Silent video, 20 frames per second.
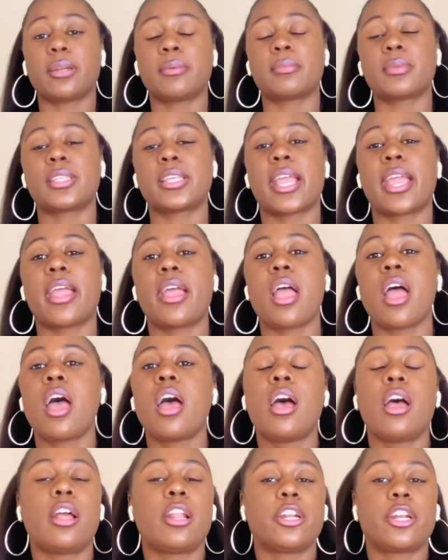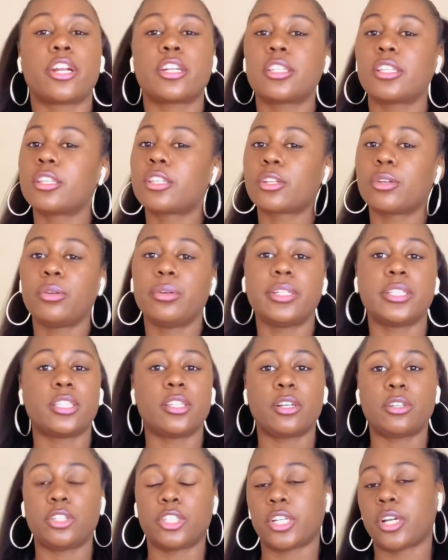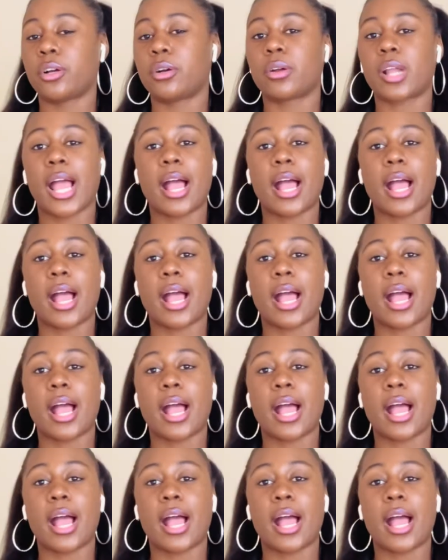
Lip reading: what I'm saying? Nursing school is no joke.